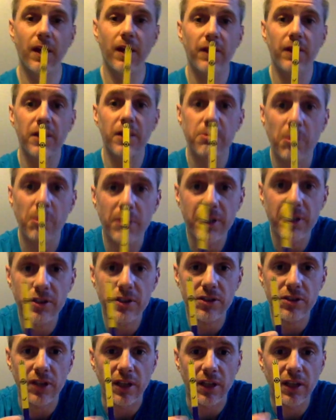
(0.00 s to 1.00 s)
And there's my minion
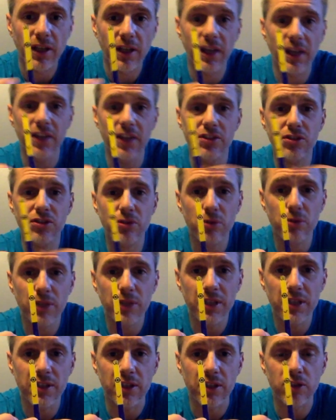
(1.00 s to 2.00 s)
stick. It's so
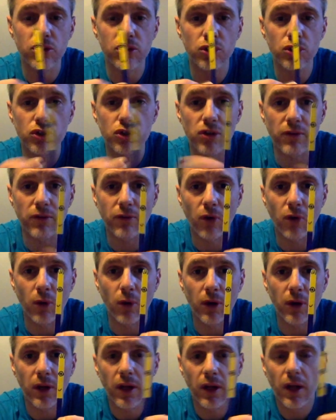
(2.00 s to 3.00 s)
easy, it's so straightforward,
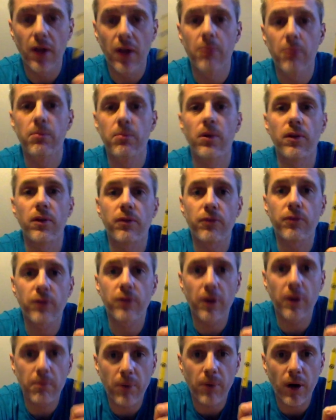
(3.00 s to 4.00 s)
but the
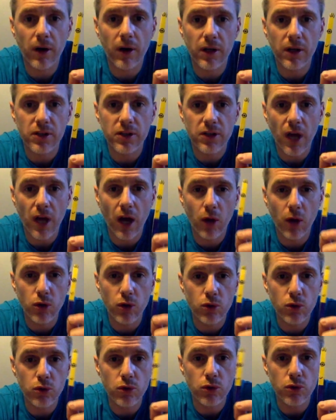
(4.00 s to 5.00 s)
fun part is how
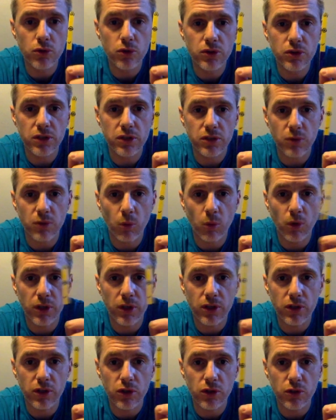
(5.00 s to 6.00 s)
you use these, what you're
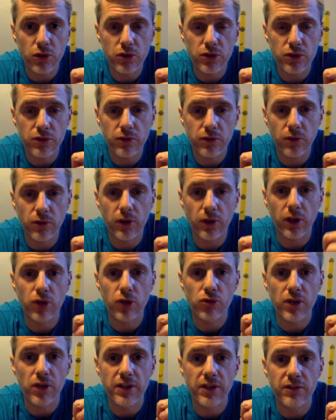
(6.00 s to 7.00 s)
going to use these for in a
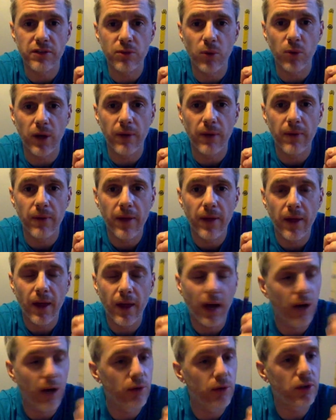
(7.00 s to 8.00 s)
creative way.
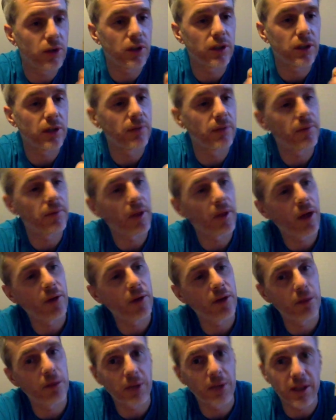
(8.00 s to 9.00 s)
How are you going
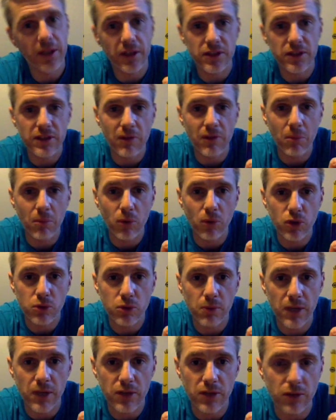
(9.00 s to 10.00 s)
to make these even more
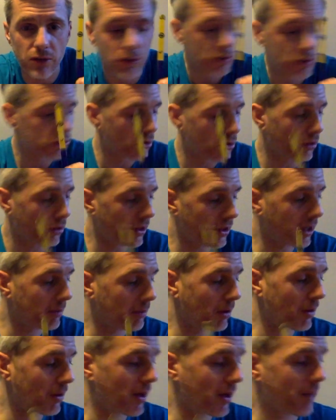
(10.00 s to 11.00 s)
special? So think
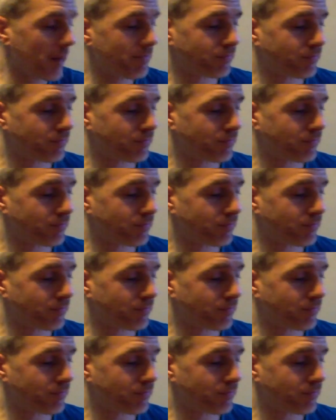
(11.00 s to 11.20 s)
about that.